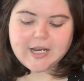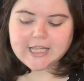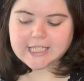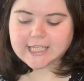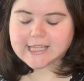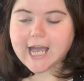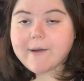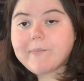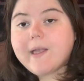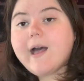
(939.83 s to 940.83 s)
anything like
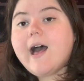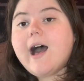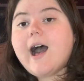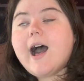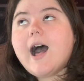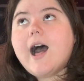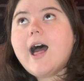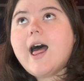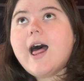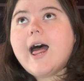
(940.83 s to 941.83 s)
that.
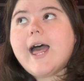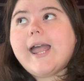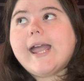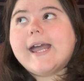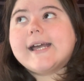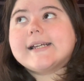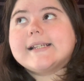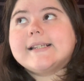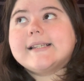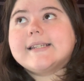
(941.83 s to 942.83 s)

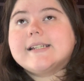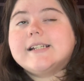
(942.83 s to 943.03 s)
And